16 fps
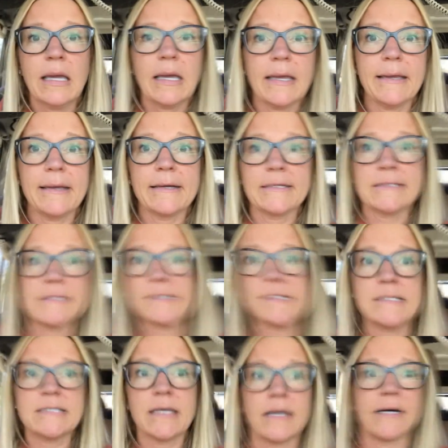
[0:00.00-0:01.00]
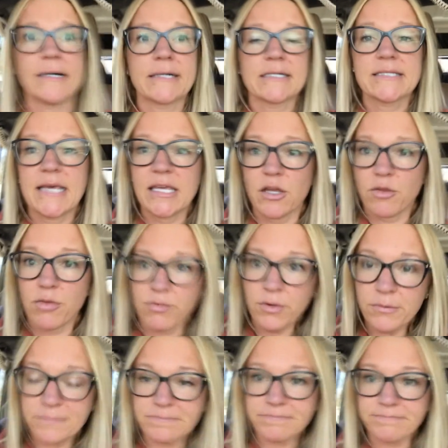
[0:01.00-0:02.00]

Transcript: and take you through.